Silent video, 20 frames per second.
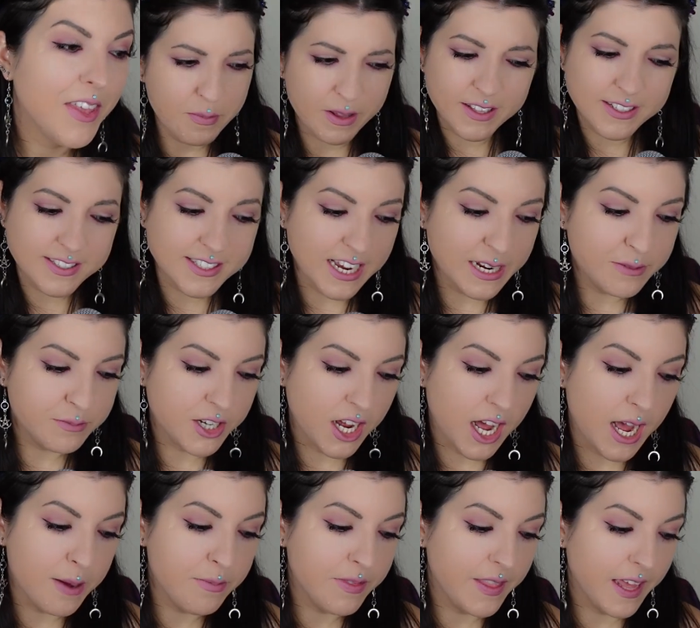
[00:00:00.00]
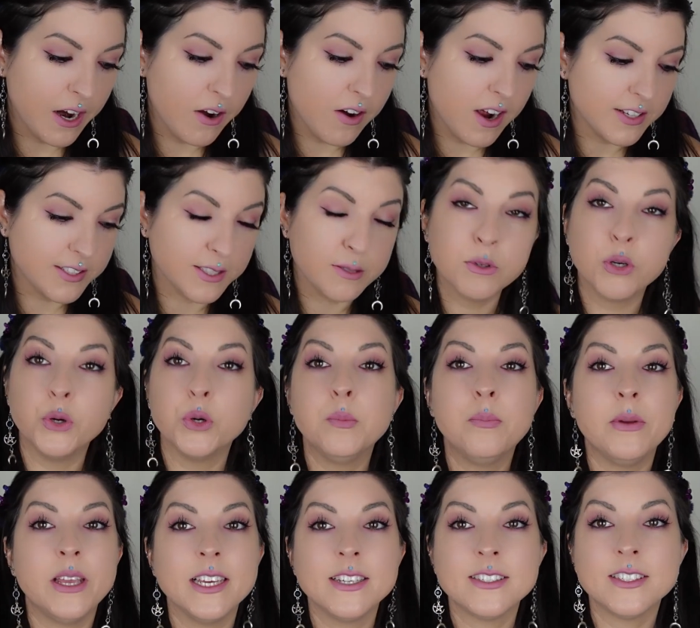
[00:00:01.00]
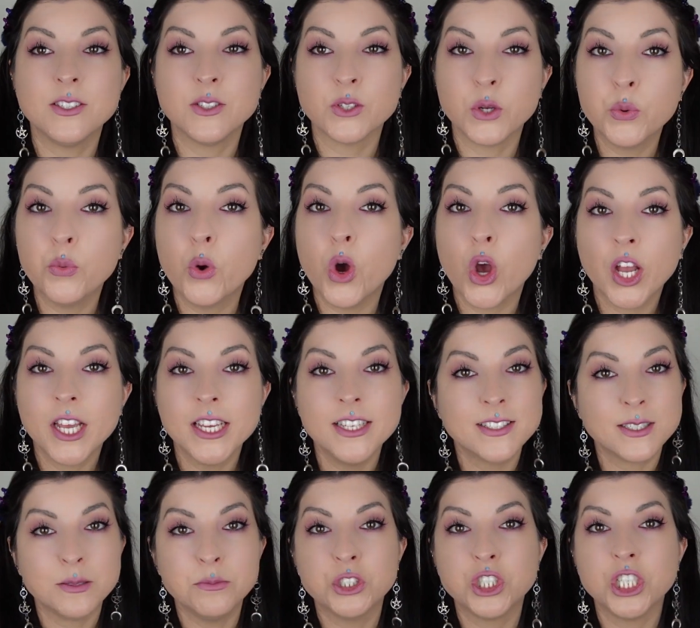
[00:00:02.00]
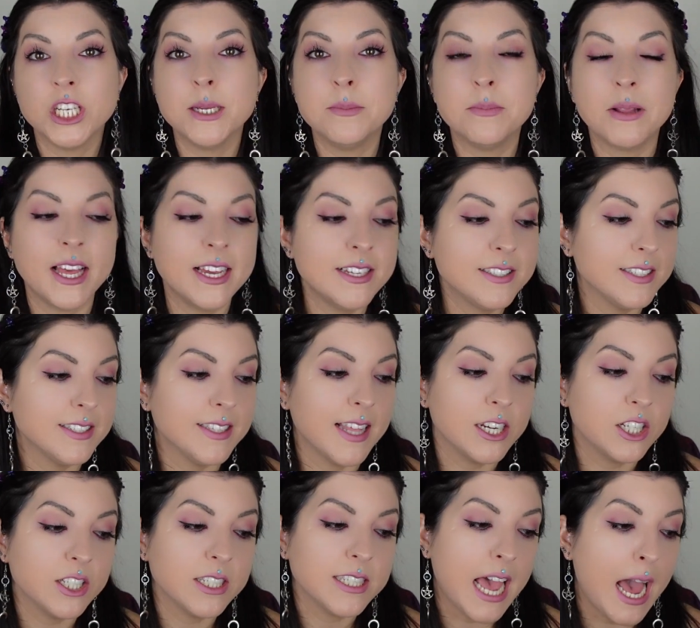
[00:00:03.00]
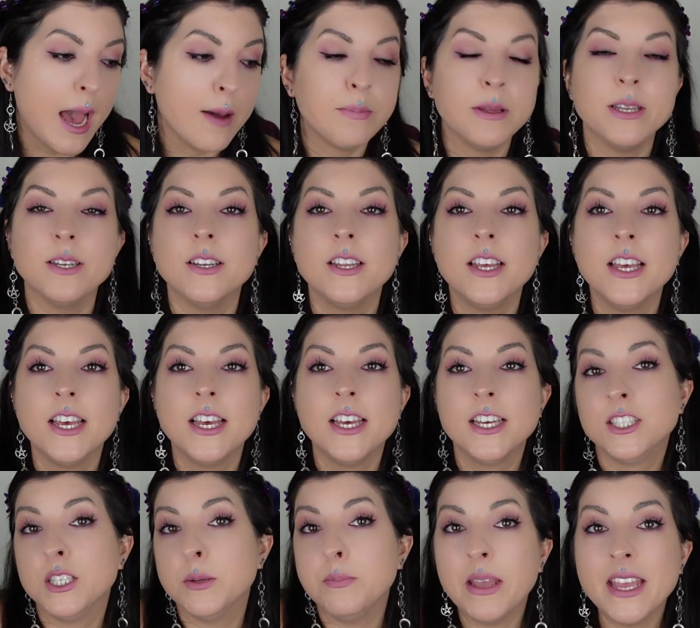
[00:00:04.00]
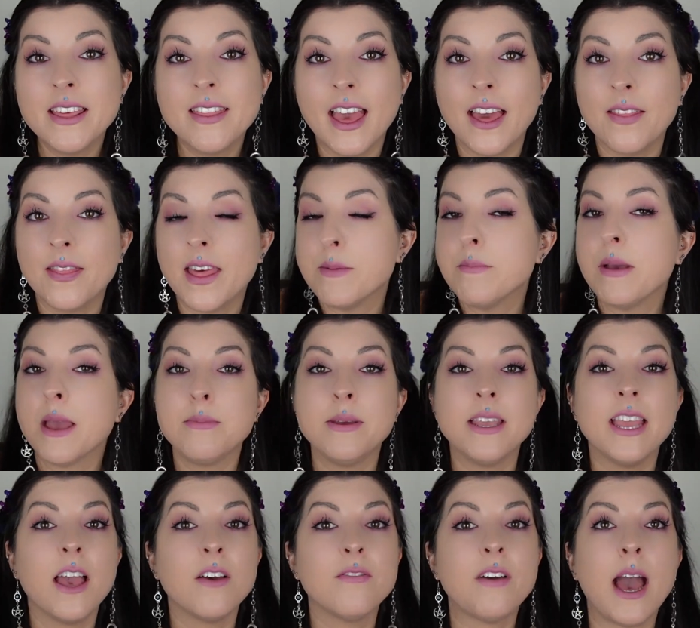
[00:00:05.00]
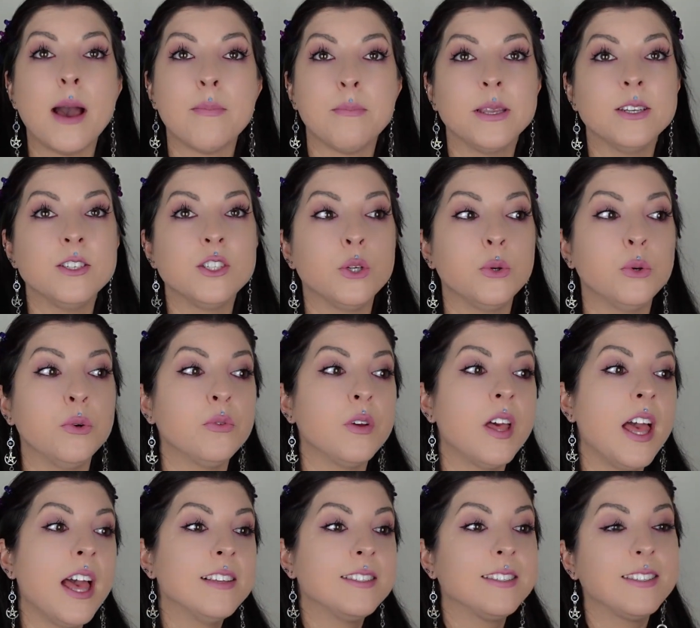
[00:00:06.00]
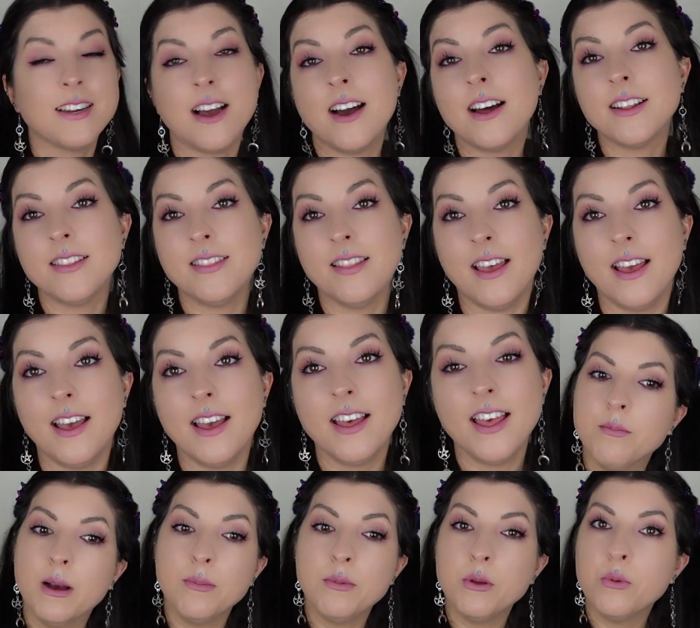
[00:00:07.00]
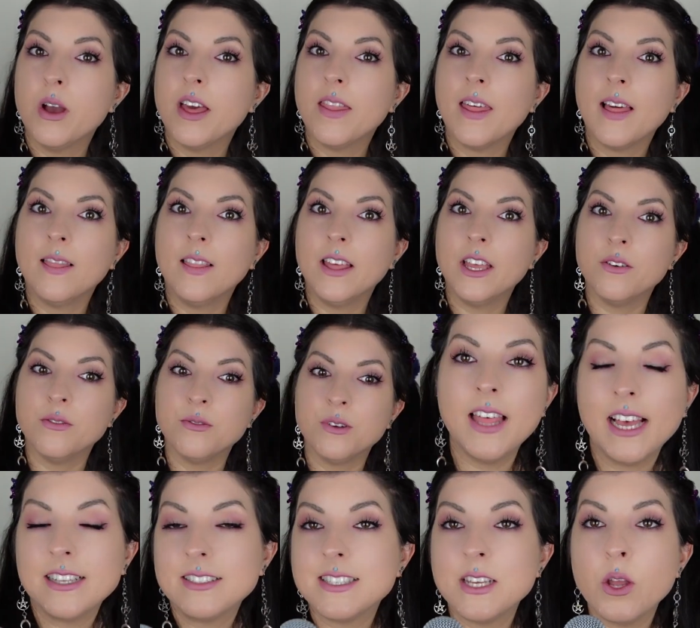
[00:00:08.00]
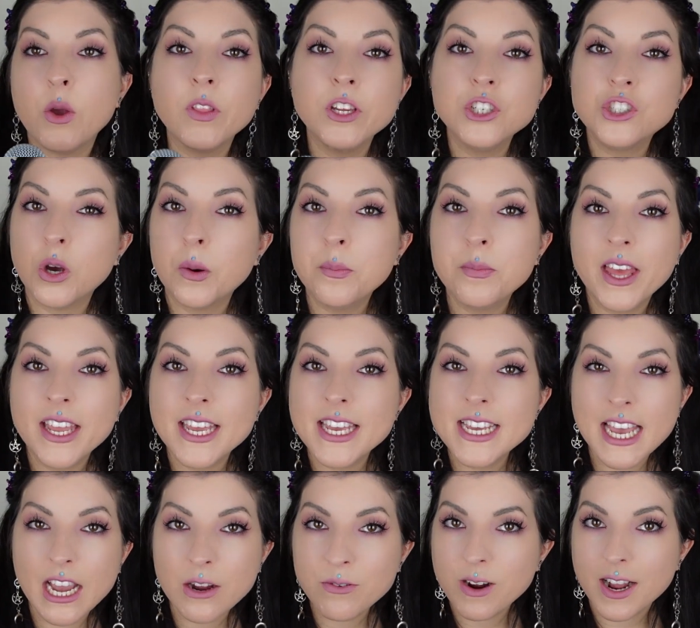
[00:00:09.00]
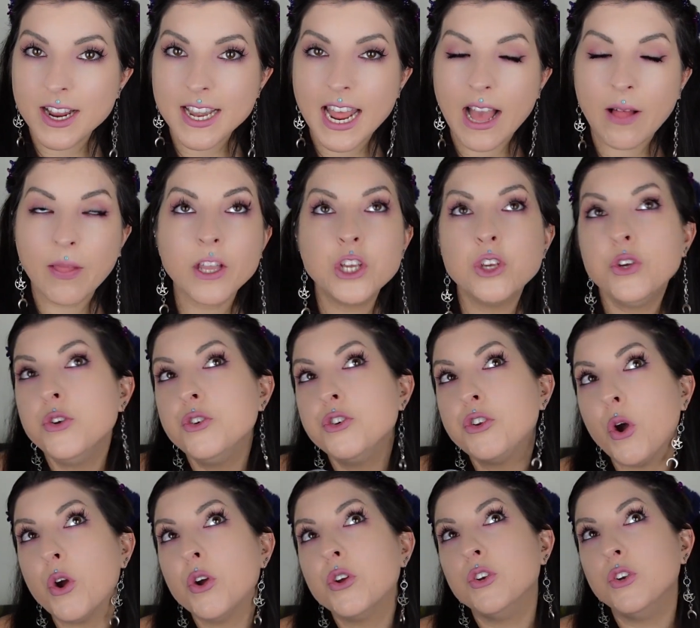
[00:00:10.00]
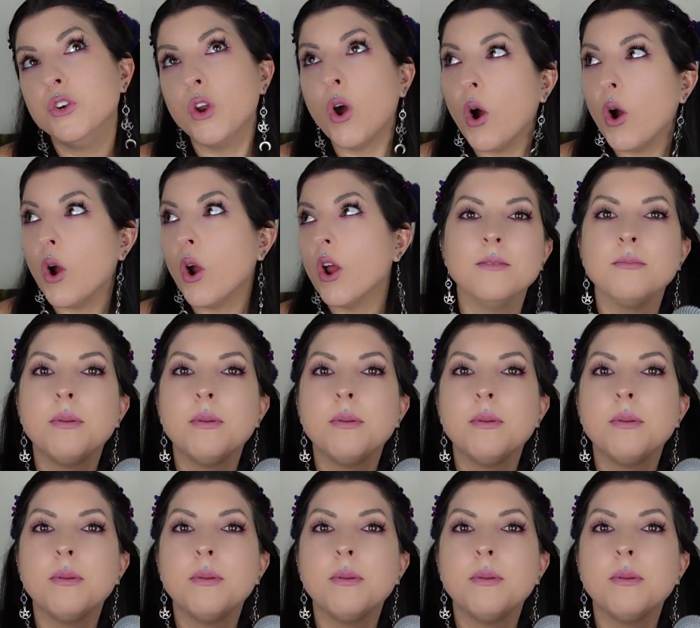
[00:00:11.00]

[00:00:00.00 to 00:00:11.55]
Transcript: But at the same time, there are some good piercers who work in some shitty places. They just happen to be there. They maybe have happened to have started there. Might be where they live. That's the only job they can get right now. Like, you don't know.